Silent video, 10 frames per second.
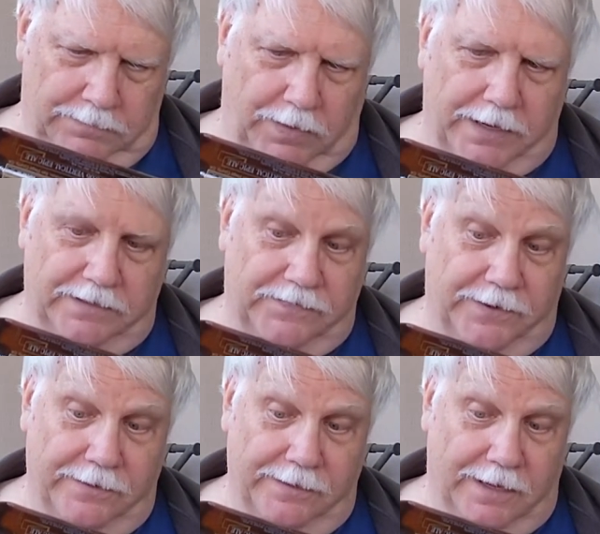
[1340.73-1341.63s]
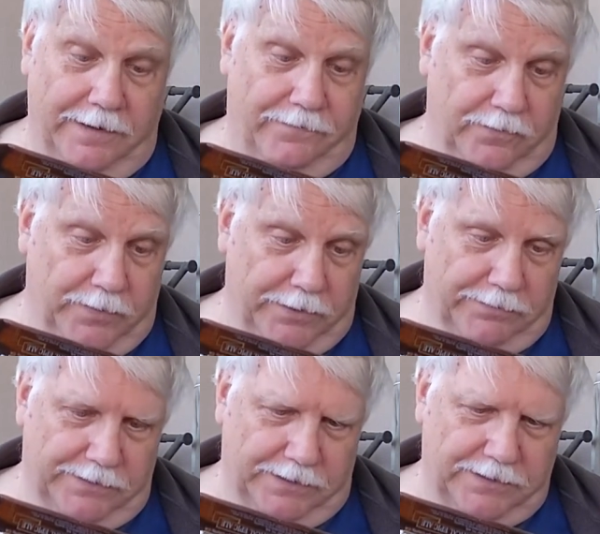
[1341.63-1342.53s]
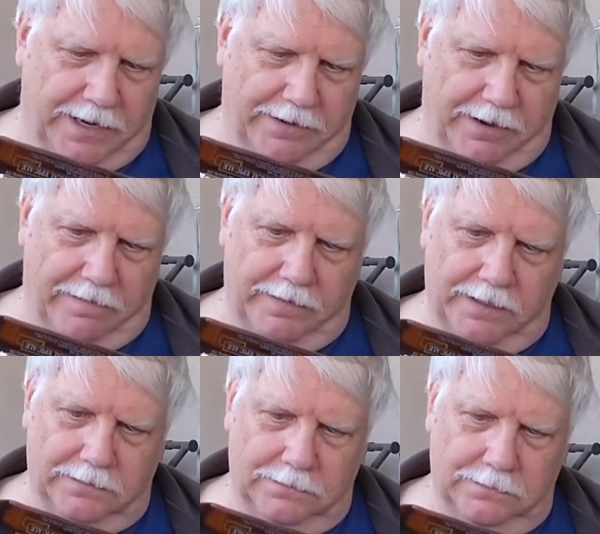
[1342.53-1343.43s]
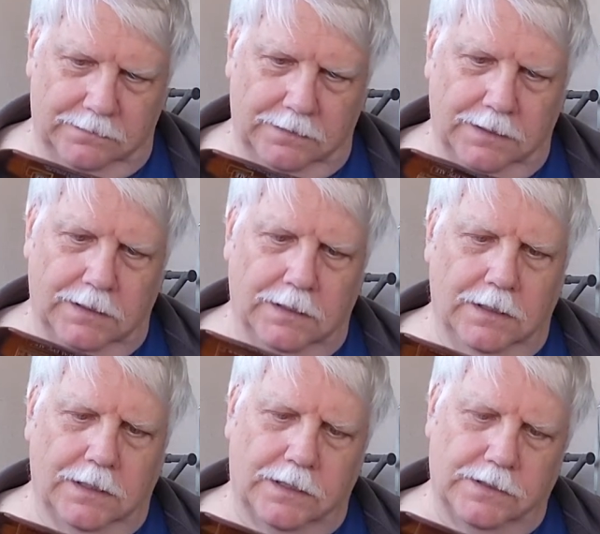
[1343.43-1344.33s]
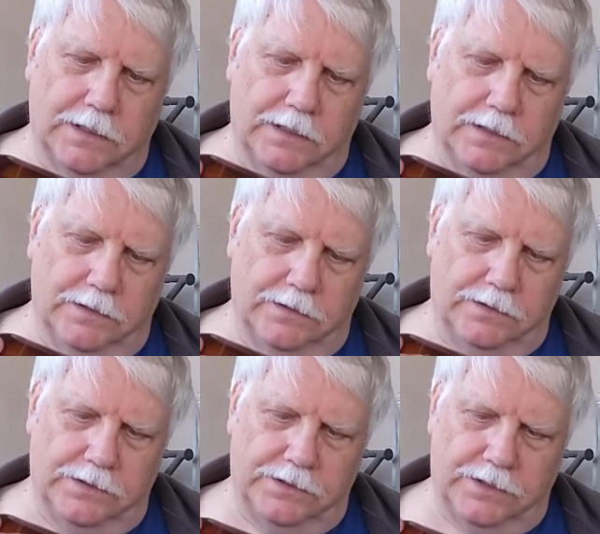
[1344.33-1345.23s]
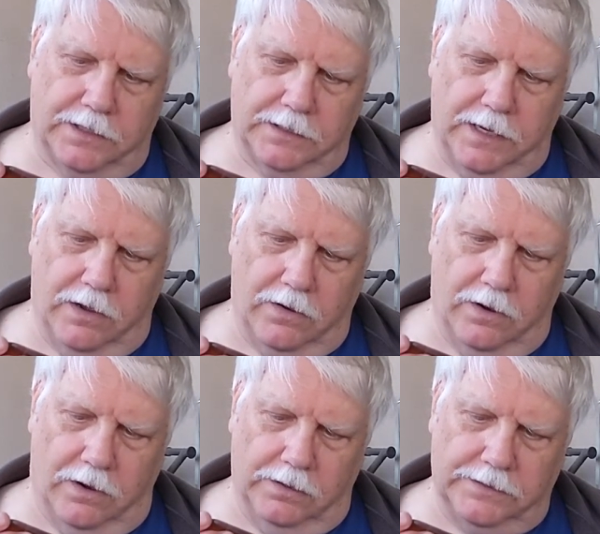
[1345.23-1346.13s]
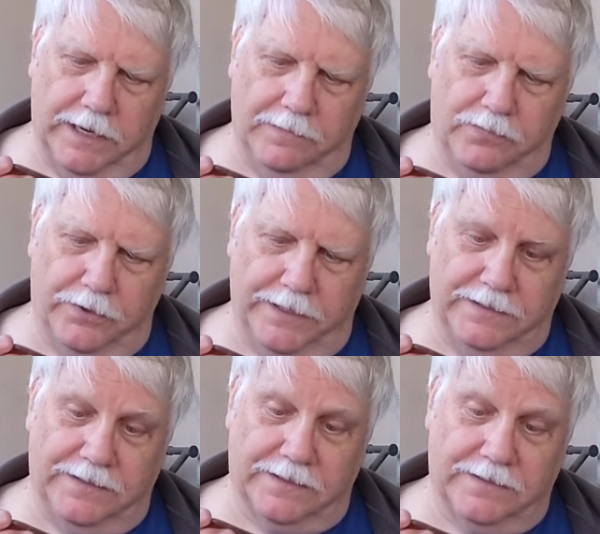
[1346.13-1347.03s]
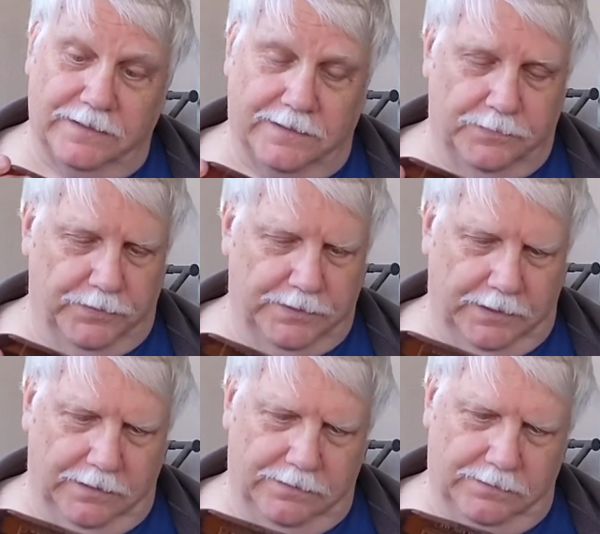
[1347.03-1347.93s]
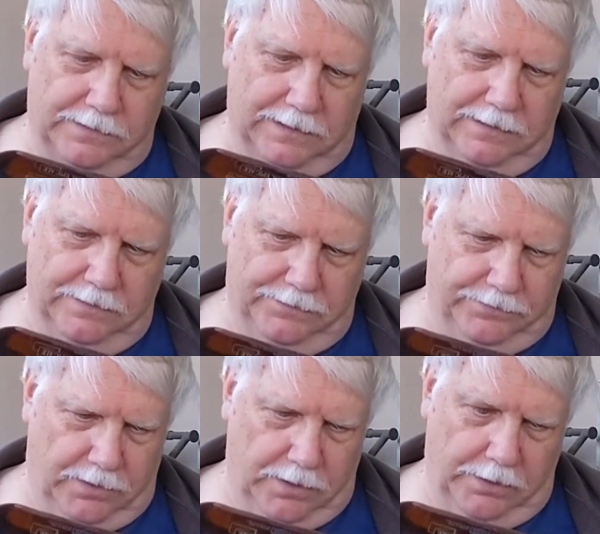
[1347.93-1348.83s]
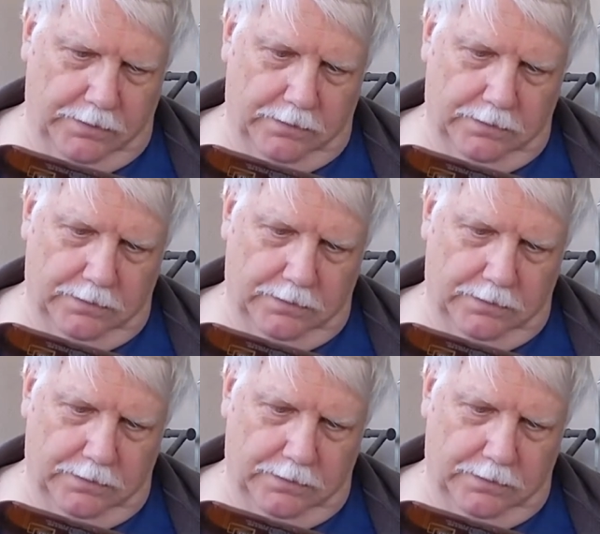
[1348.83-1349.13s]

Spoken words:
Body is fairly light for a beer with such high gravity. Guess I didn't check the alcohol. It's 8.66%, so slightly stronger.